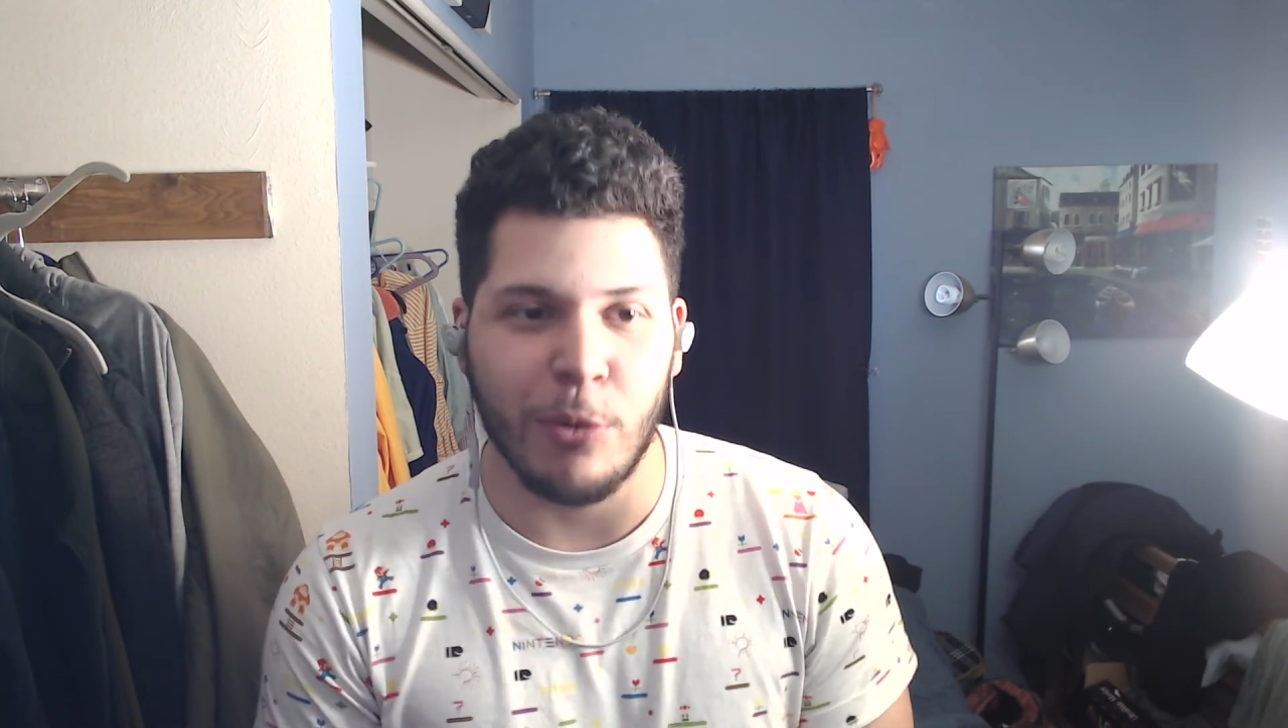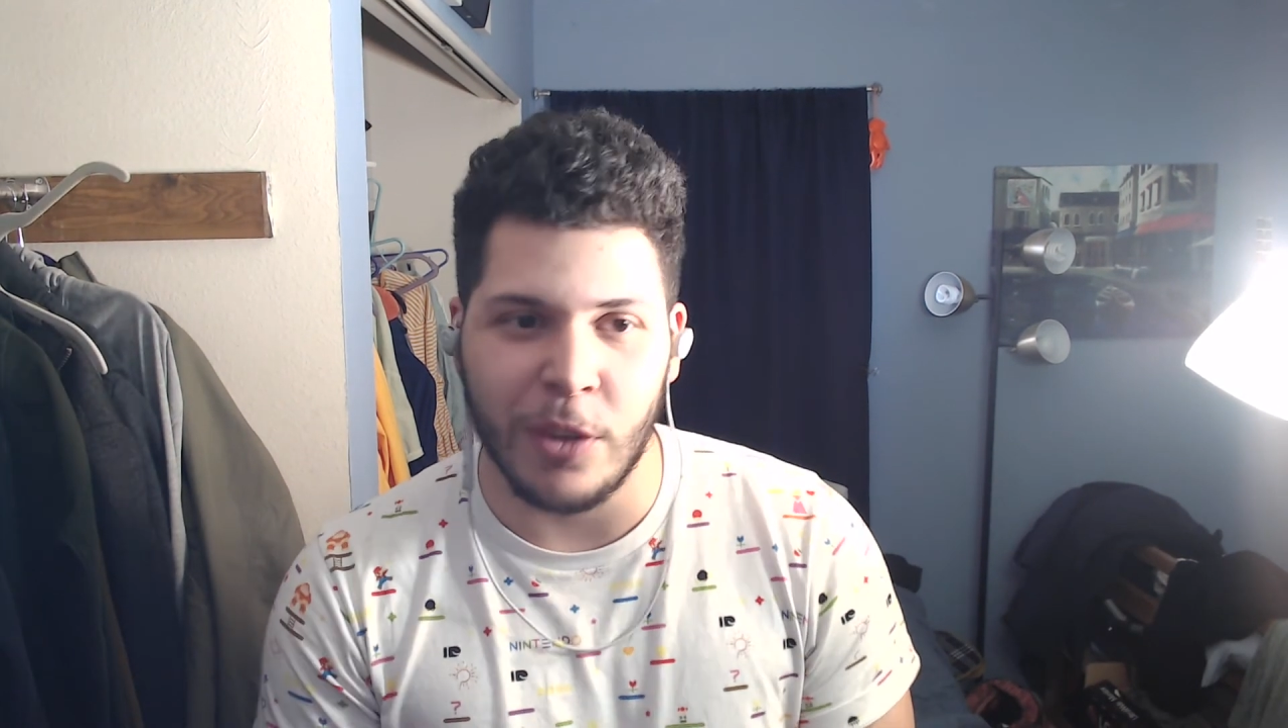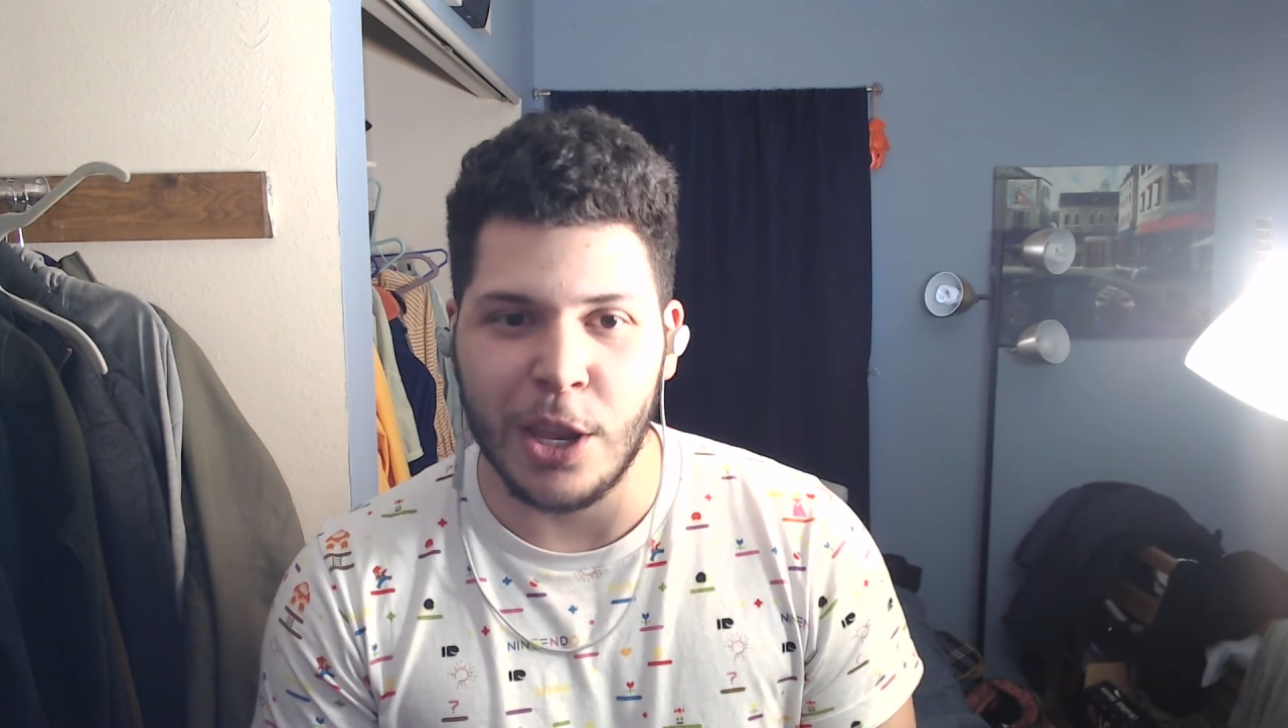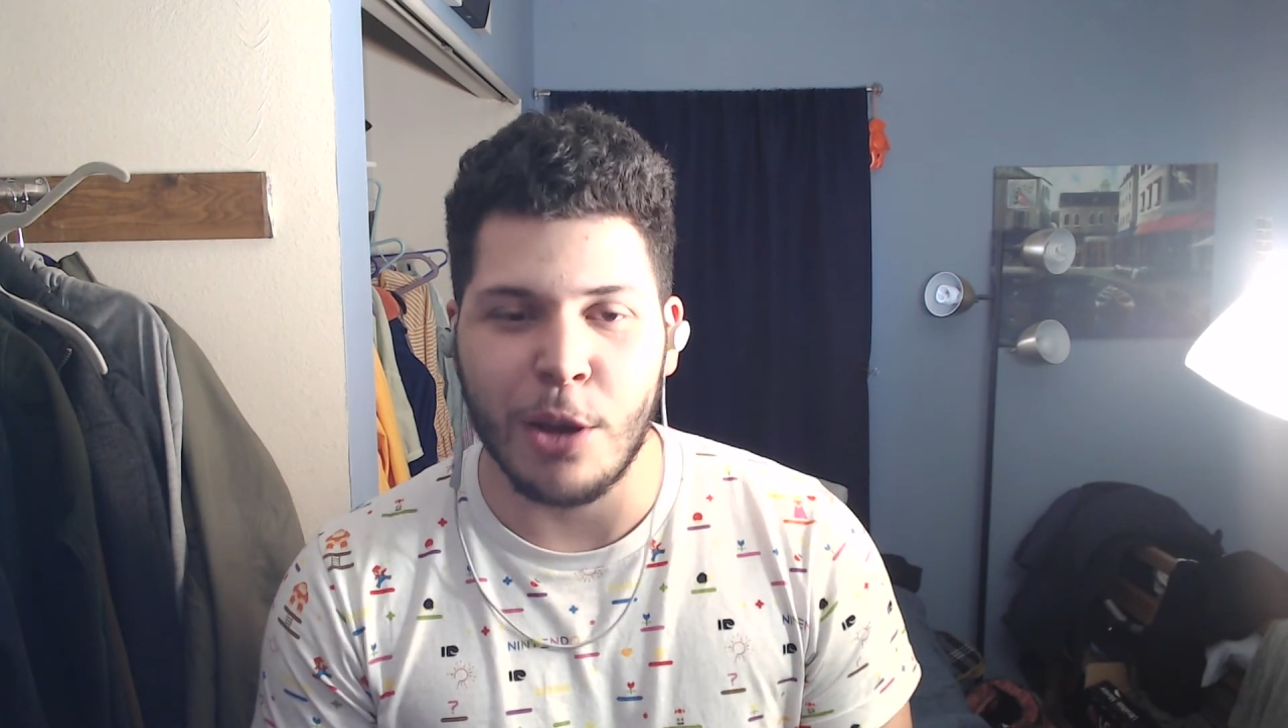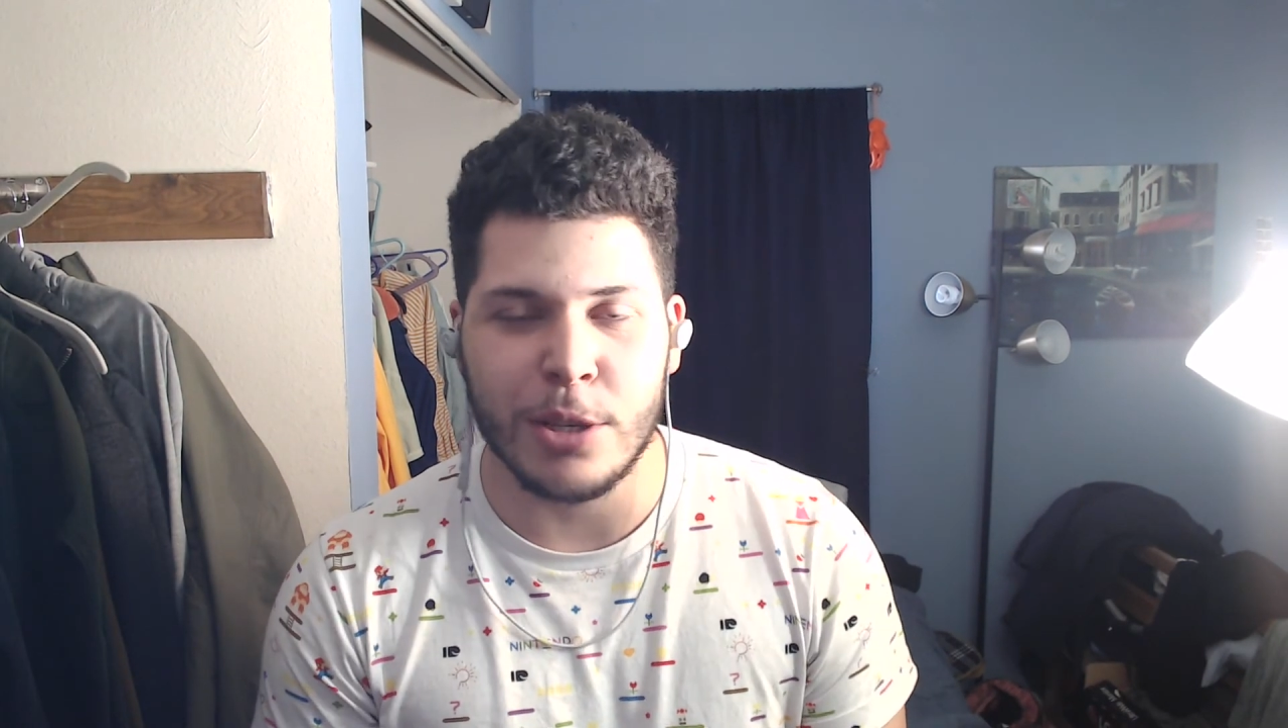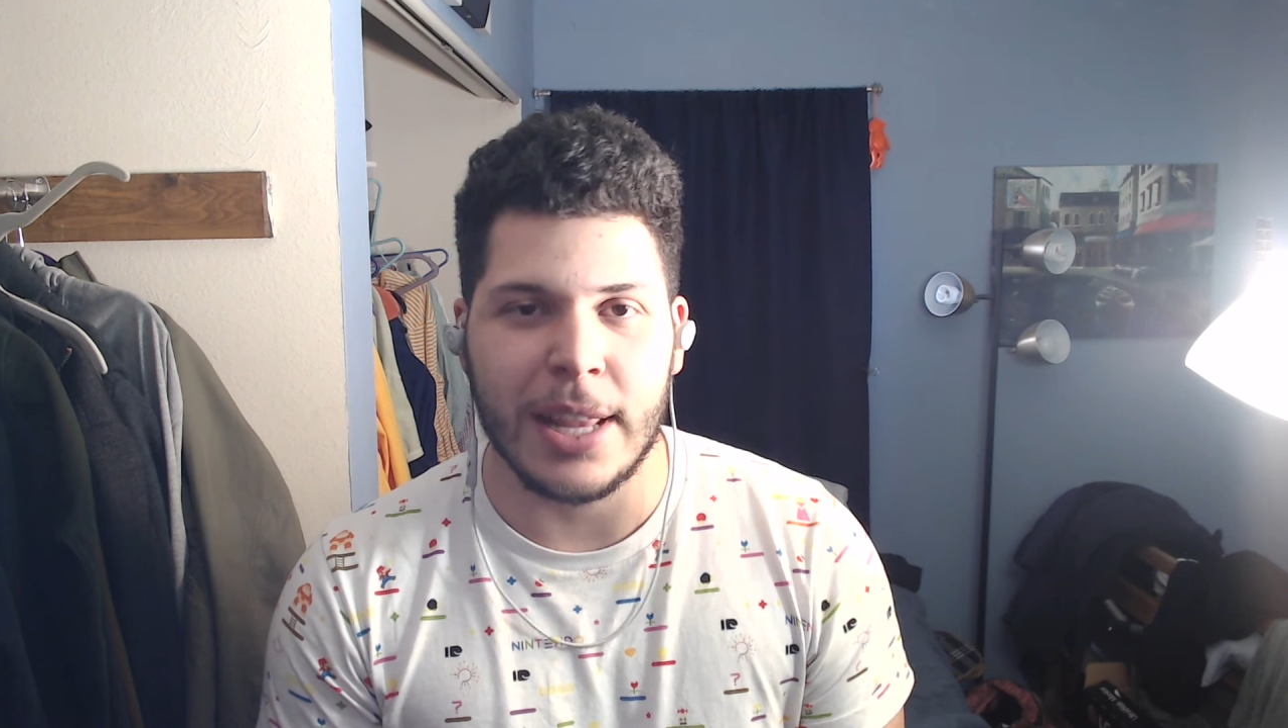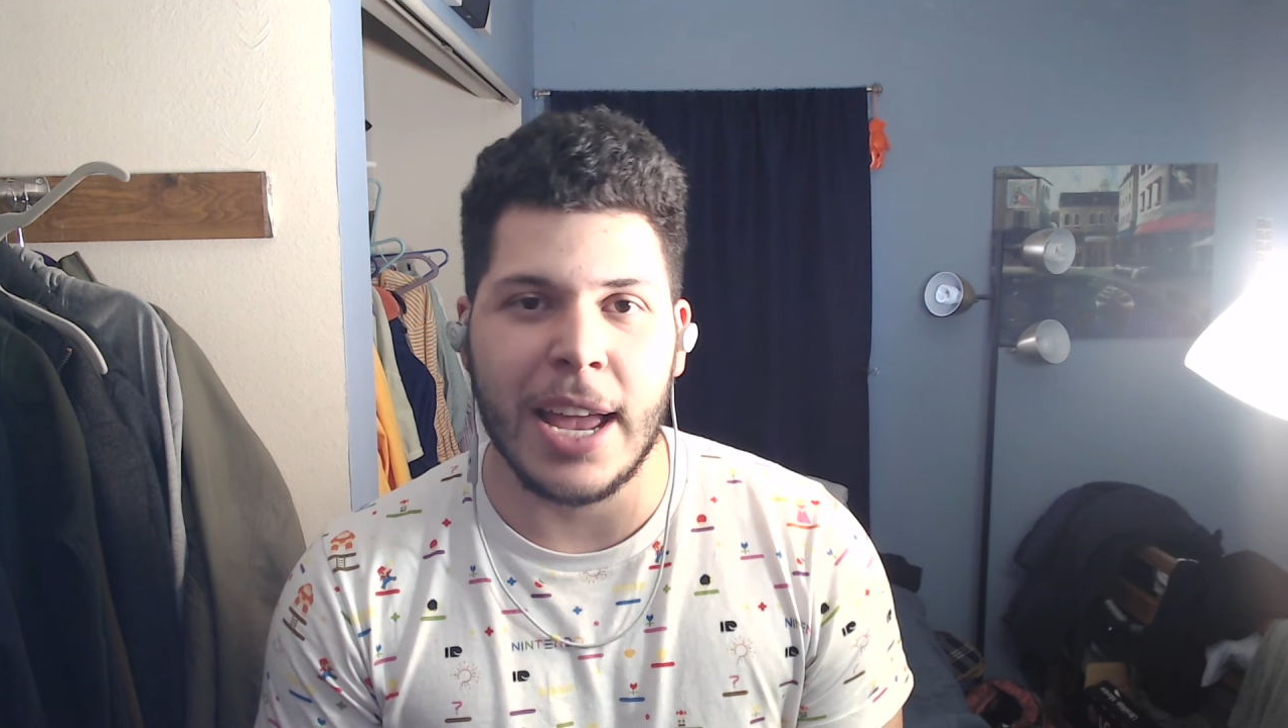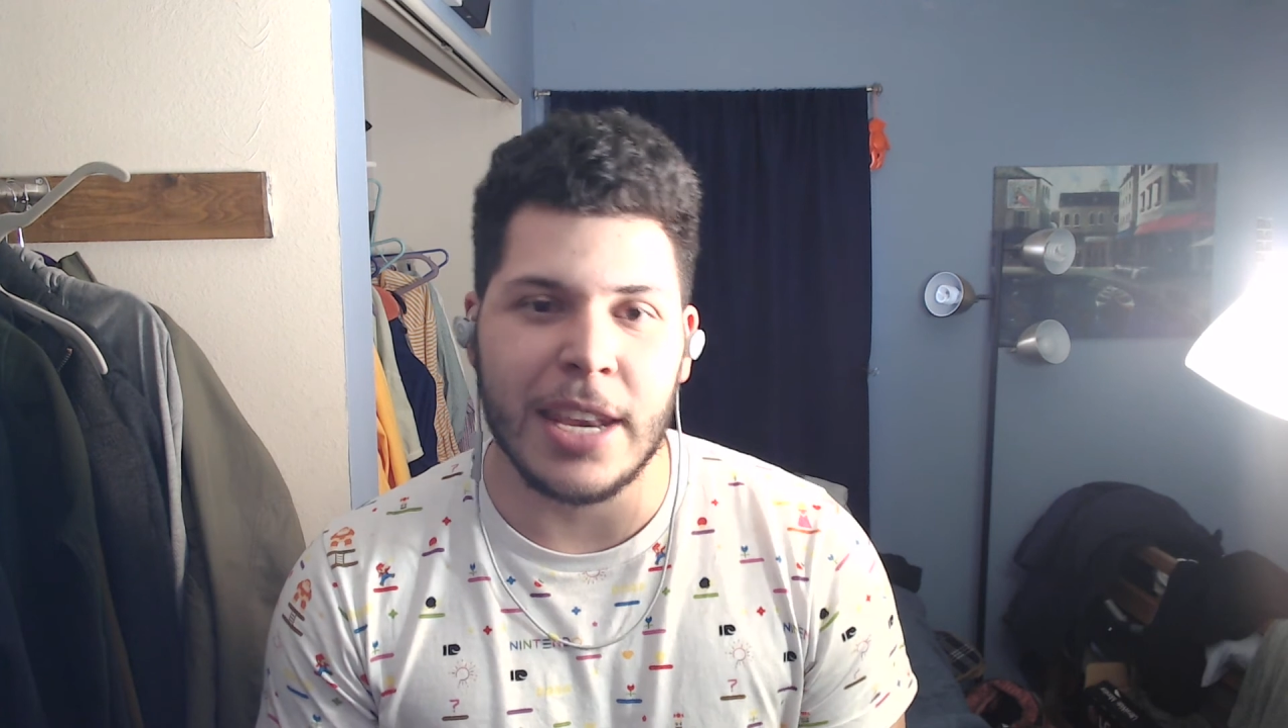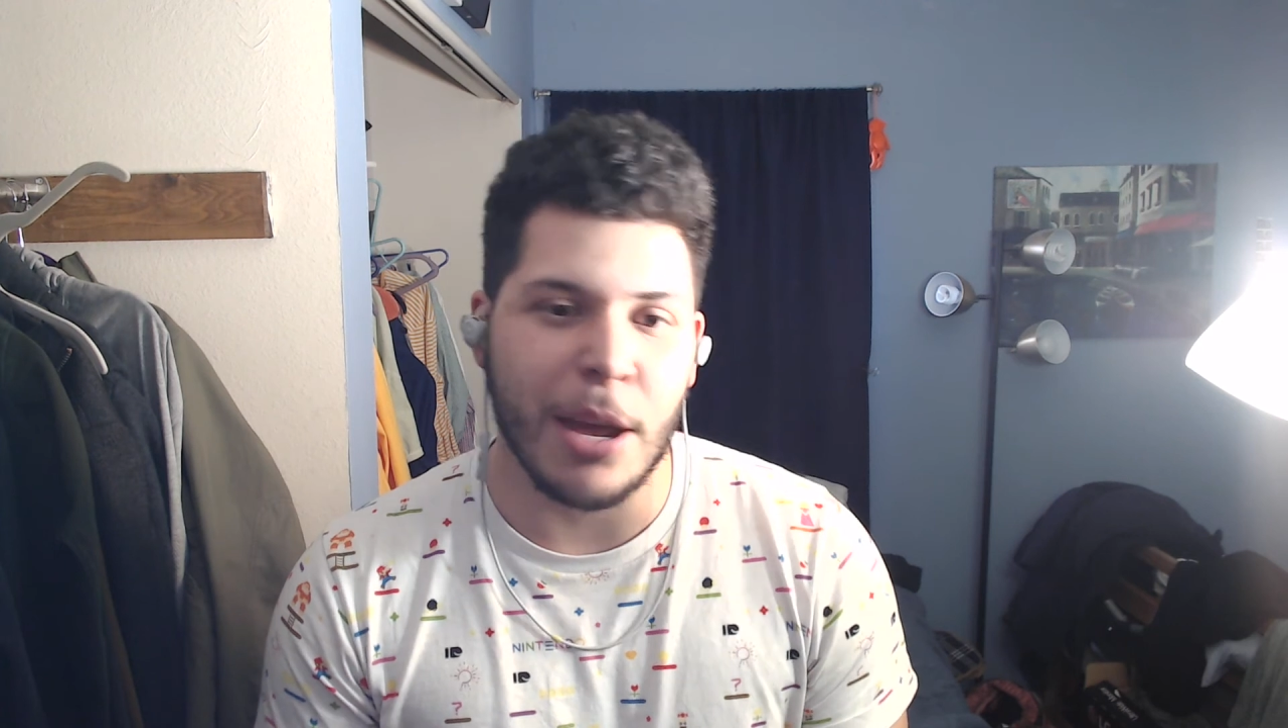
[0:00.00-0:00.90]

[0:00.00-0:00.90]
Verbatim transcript: videos lined